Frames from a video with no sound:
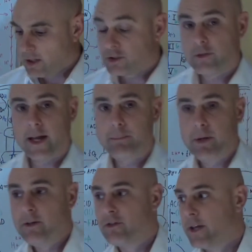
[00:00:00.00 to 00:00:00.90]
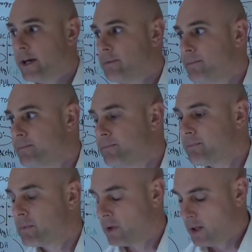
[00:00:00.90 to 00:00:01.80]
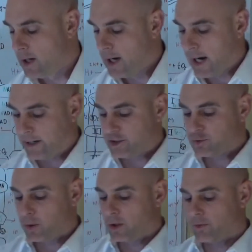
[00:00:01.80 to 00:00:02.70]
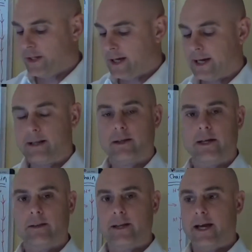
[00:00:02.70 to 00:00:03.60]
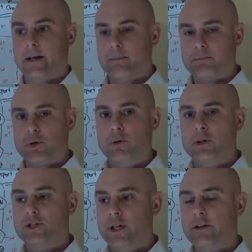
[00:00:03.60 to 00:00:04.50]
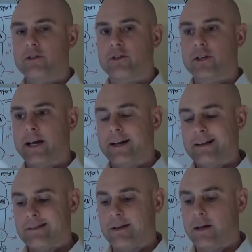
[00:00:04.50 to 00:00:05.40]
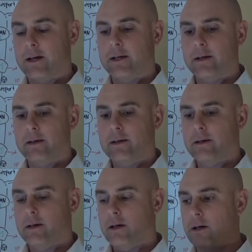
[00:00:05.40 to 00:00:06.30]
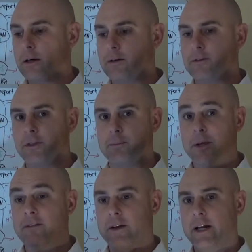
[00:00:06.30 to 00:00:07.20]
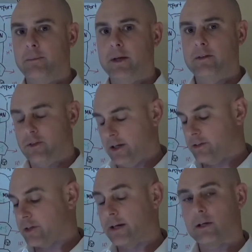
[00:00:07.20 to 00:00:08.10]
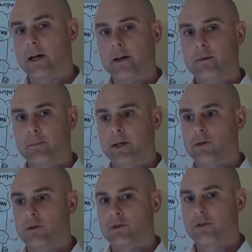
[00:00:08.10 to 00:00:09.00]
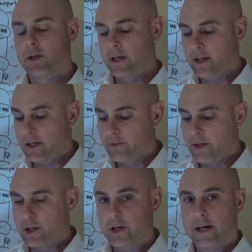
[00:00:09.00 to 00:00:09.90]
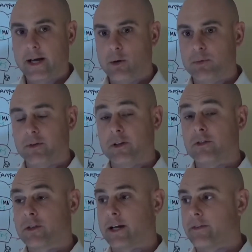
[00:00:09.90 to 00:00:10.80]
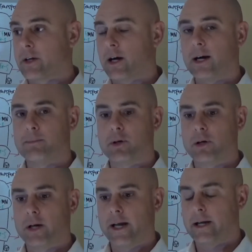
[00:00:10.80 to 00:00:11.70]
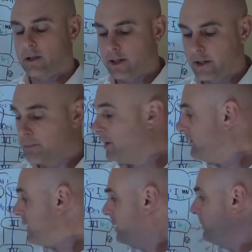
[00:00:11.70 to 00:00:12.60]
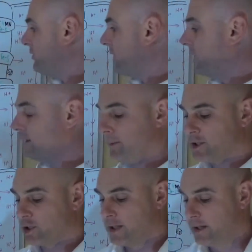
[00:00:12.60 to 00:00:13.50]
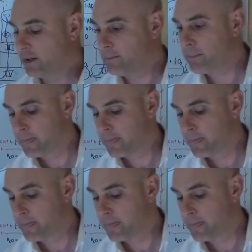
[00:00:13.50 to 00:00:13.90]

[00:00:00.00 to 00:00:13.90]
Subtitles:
So that being said, I just want to re-highlight that brewer's yeast has got a lot of the B vitamins, and it's got a lot of the minerals that are going to help with this. It's got the copper and a lot of the B vitamins that I've mentioned here.